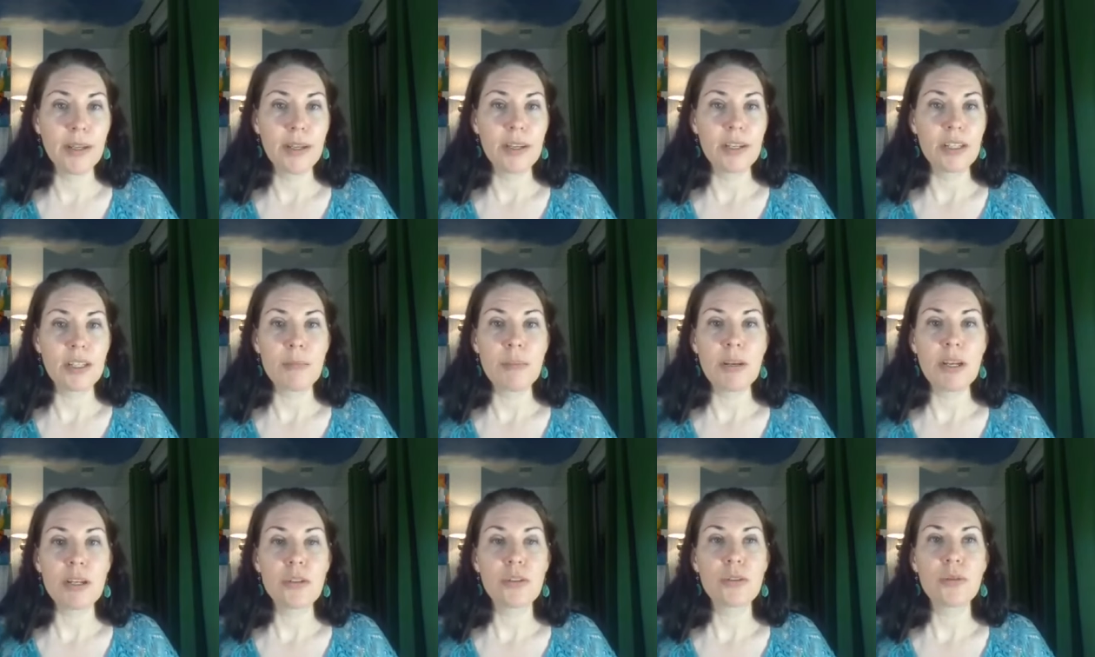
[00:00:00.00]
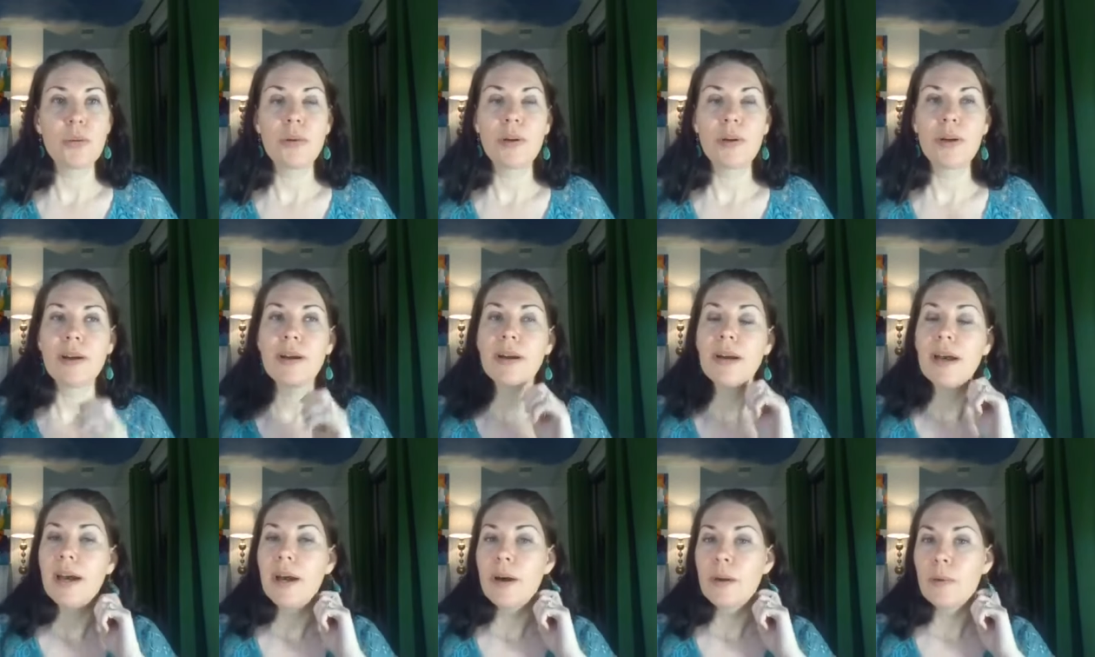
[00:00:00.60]
to make sure
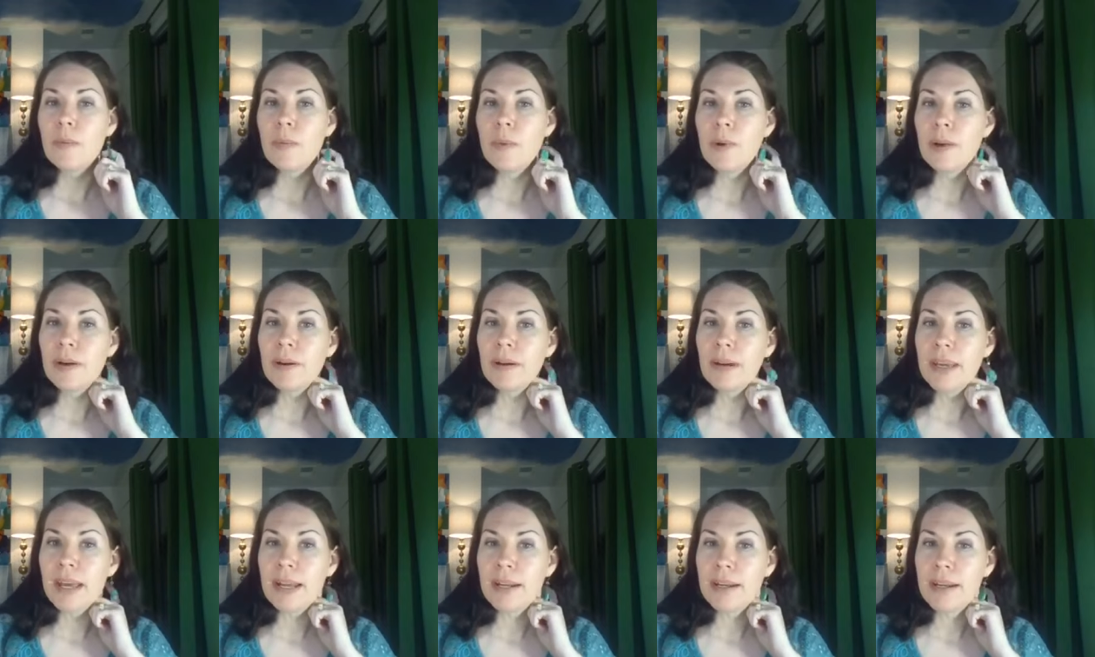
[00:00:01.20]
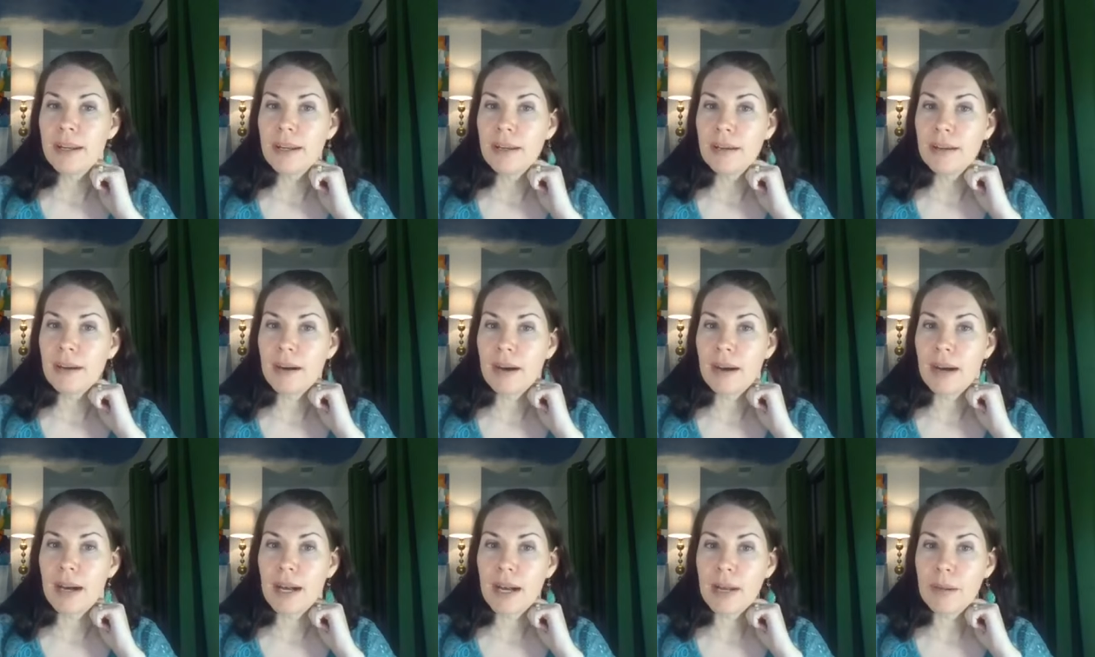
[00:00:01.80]
we're getting,
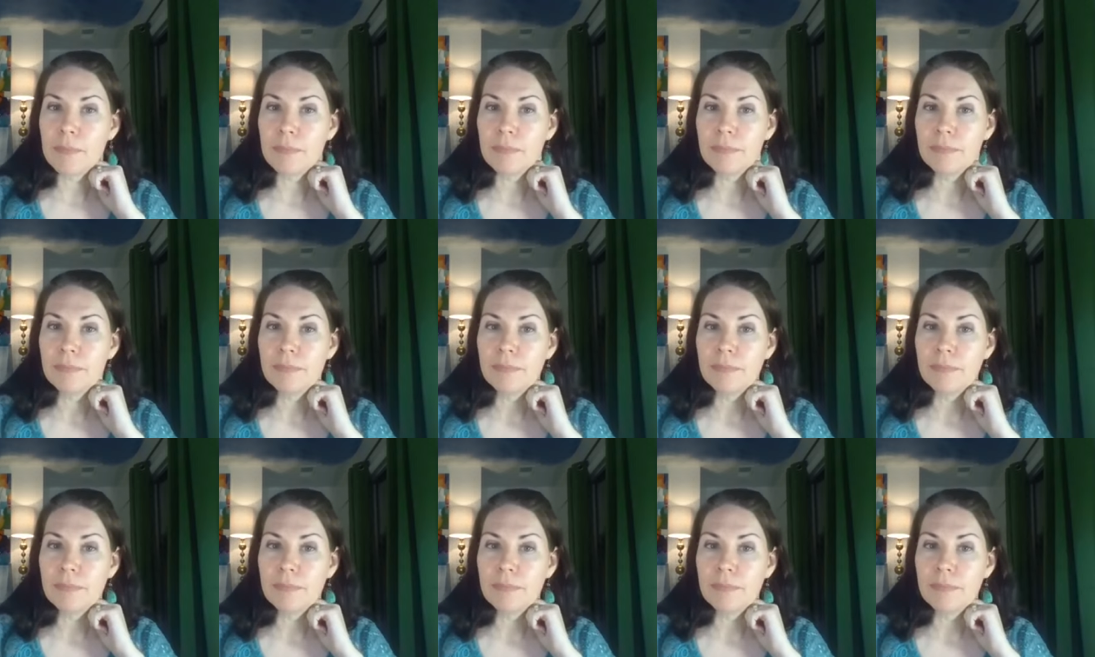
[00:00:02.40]
um,